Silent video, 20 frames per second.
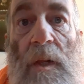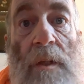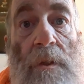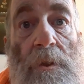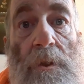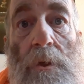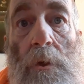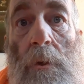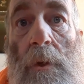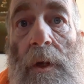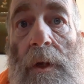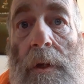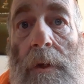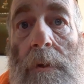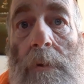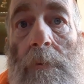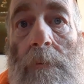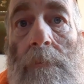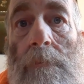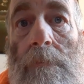and Joe
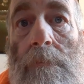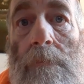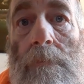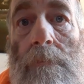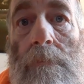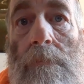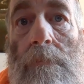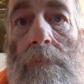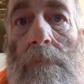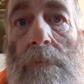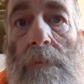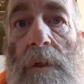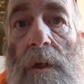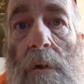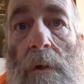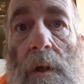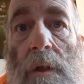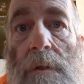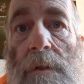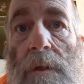That's
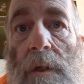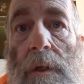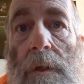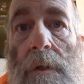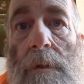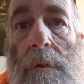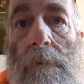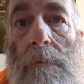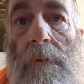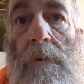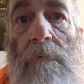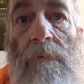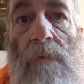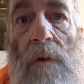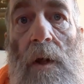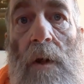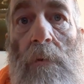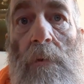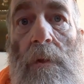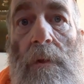all I can say. You're
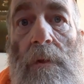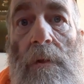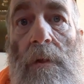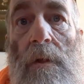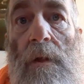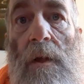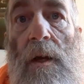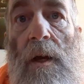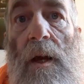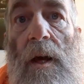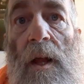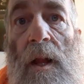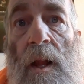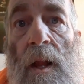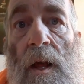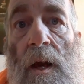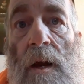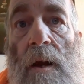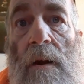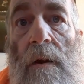following a
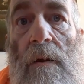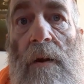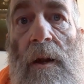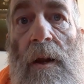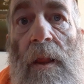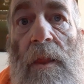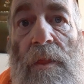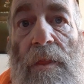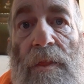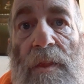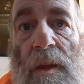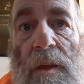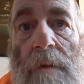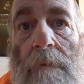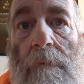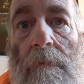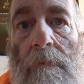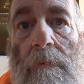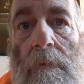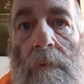liar and a
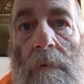thief.